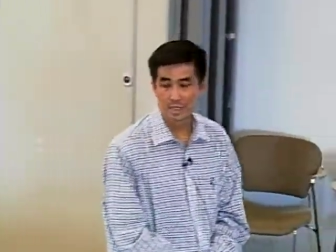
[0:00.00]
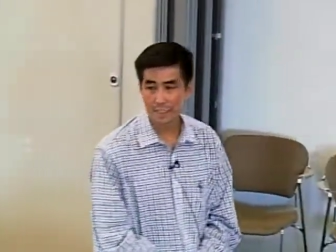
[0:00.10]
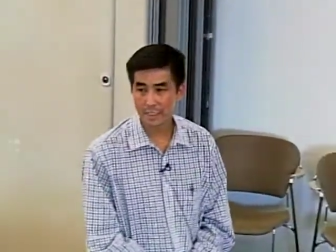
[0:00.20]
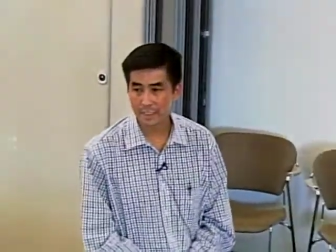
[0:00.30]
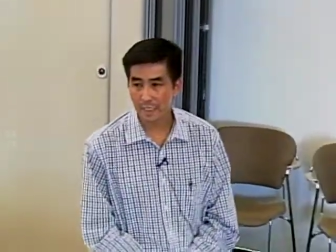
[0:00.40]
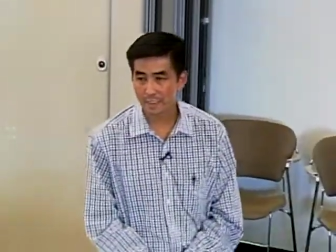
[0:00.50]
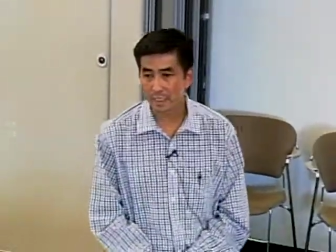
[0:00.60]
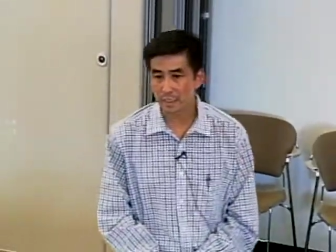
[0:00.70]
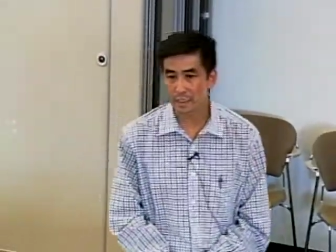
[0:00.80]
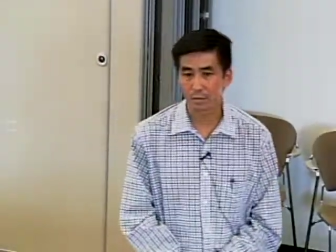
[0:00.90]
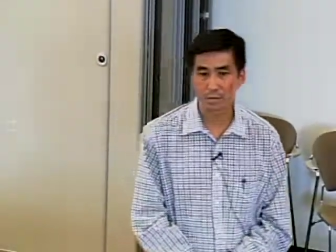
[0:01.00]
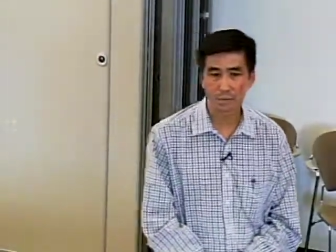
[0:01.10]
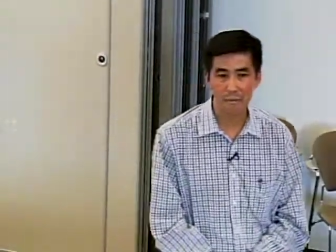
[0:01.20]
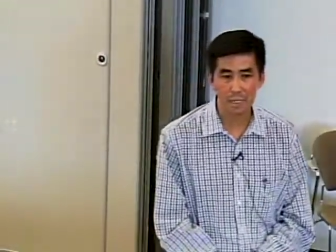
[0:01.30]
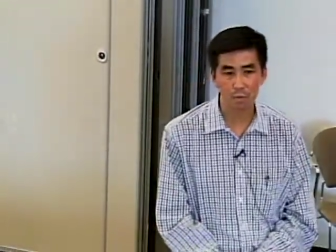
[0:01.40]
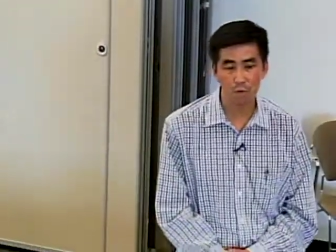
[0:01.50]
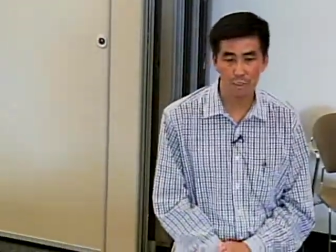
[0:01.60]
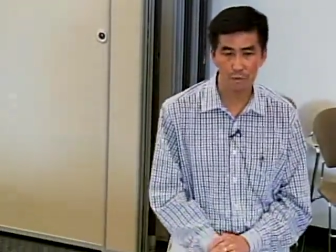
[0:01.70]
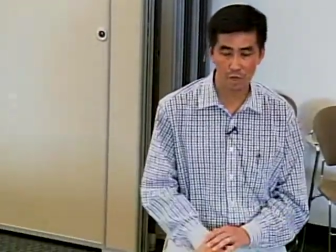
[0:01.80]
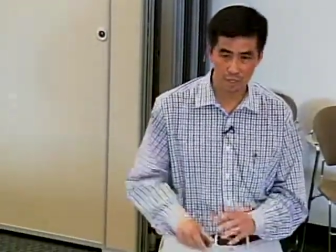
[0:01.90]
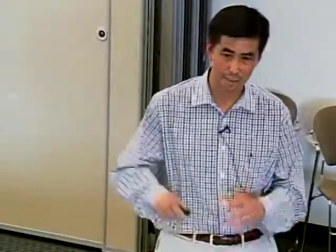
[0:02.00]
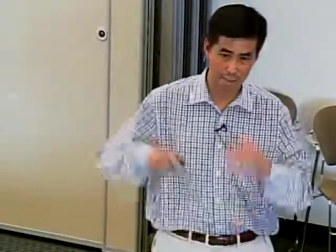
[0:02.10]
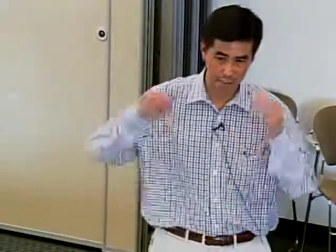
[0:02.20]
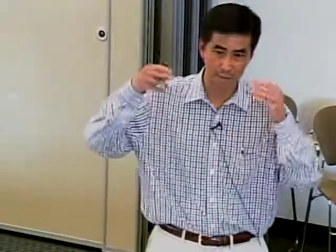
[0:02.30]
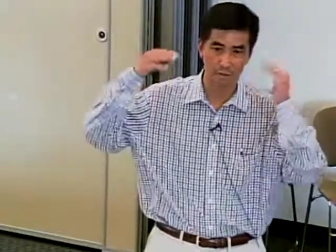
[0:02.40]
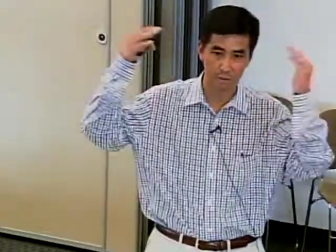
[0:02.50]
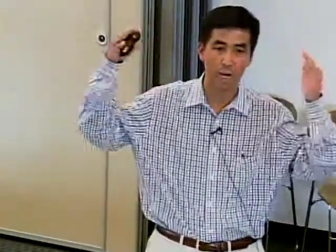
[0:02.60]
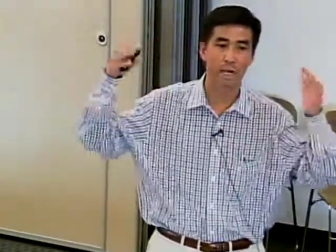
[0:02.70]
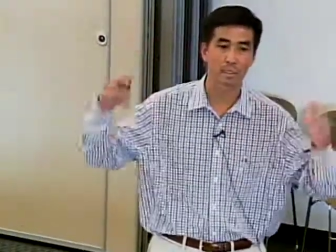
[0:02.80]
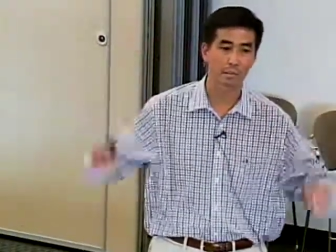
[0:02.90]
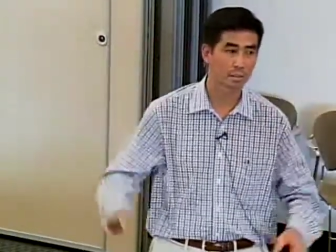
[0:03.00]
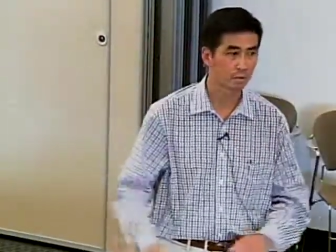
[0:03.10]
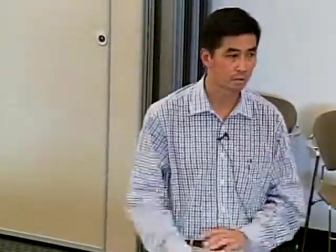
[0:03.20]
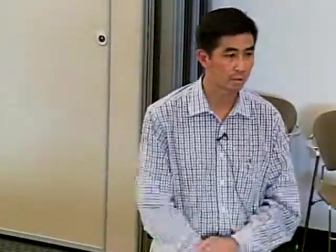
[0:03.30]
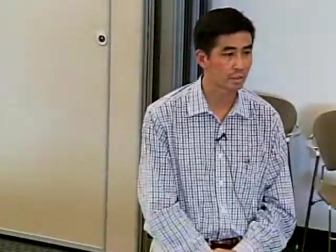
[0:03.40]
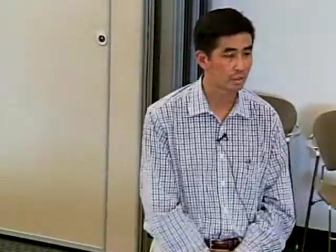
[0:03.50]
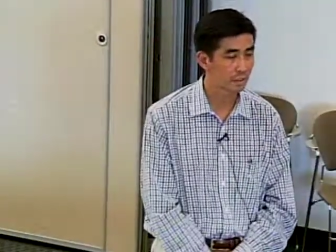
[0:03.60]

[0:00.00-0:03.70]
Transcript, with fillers: that, that doesn't respond quite as well. I, th I think those are higher order